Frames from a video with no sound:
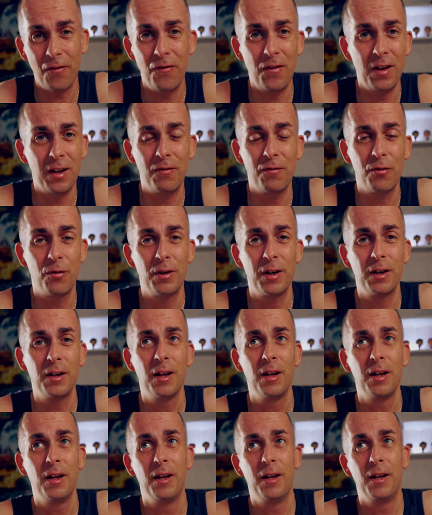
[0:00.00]
fit for it,
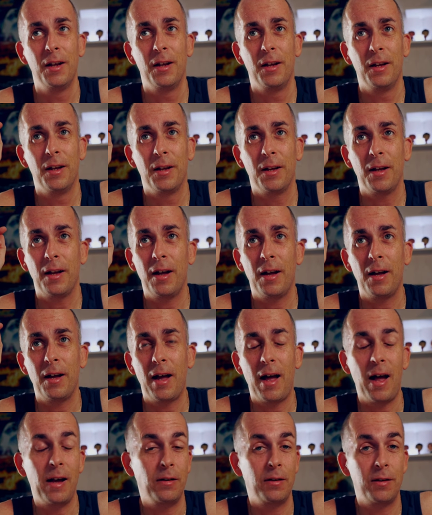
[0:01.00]

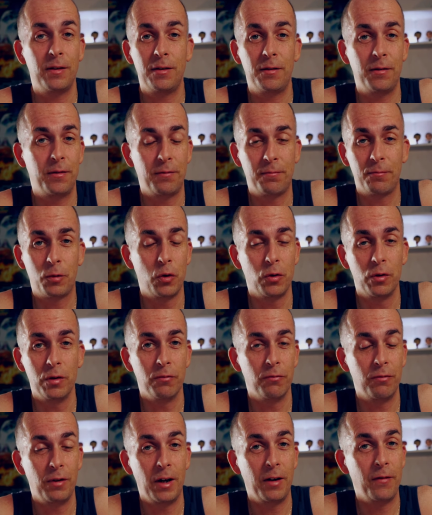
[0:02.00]
I
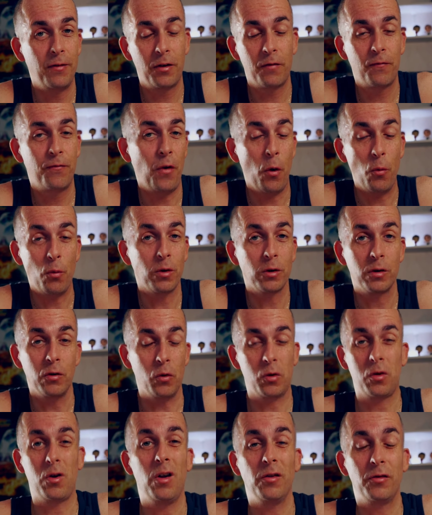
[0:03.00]
couldn't really focus
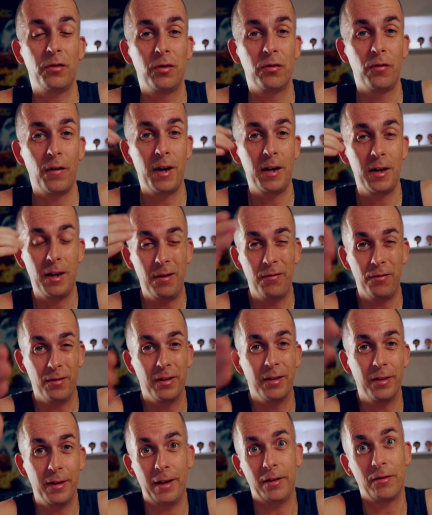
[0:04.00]
or concentrate.
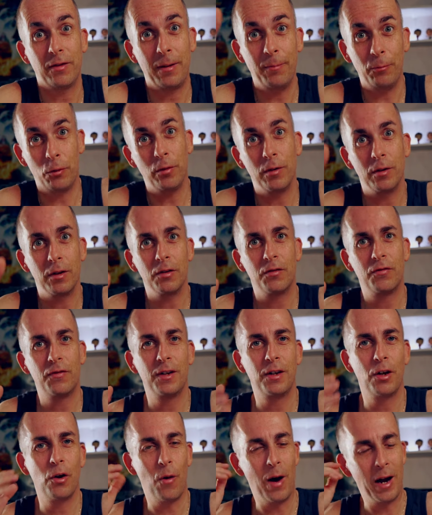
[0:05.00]
Even as I'm doing this
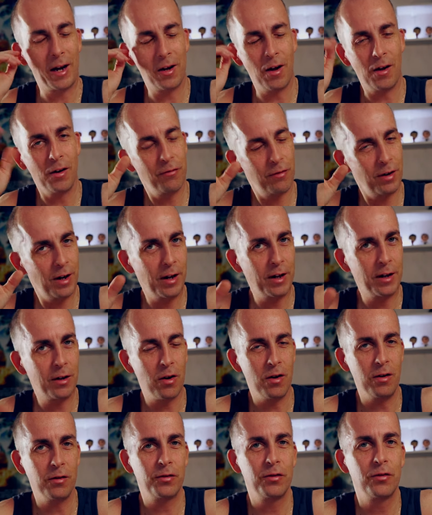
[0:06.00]
video, I can't really
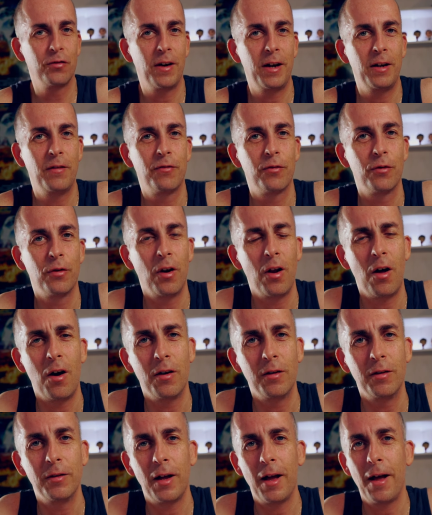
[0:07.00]
concentrate for
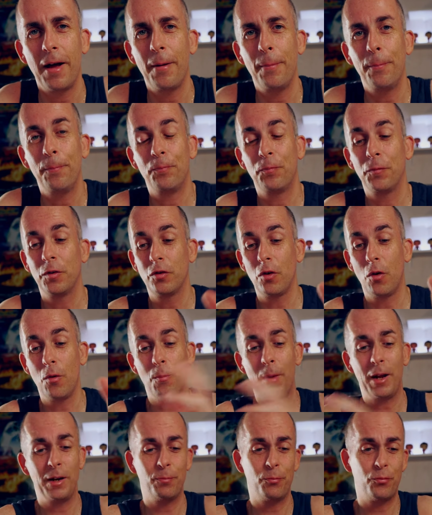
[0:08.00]
long. So
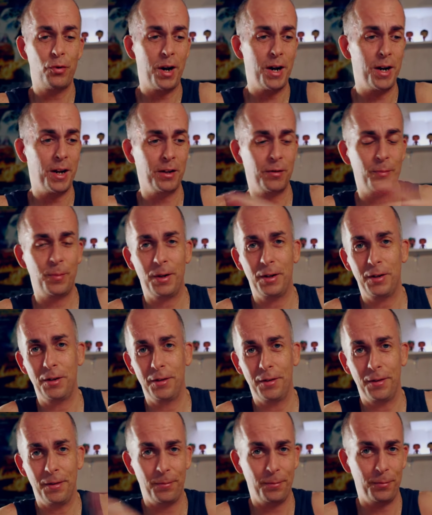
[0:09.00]
my brain has
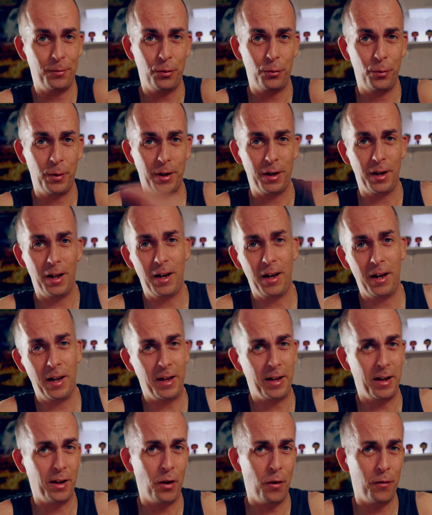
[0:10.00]
been doing a
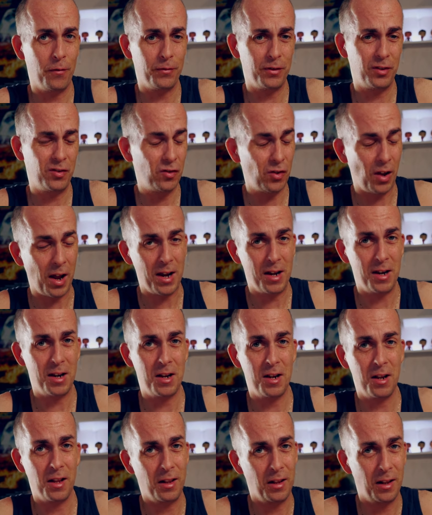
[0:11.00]
lot of
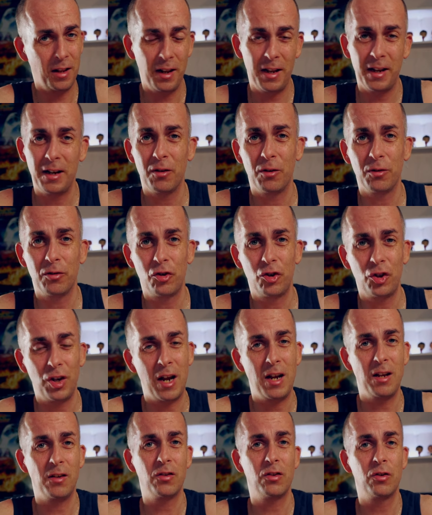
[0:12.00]
tiny little
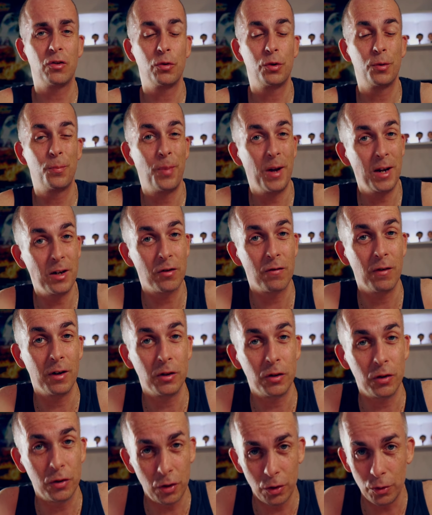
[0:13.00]
changes to Space
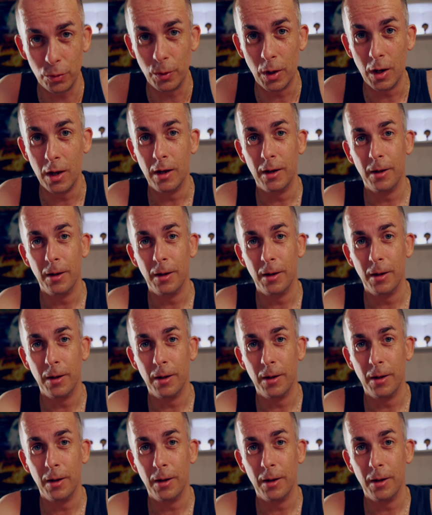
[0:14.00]
Grunts too.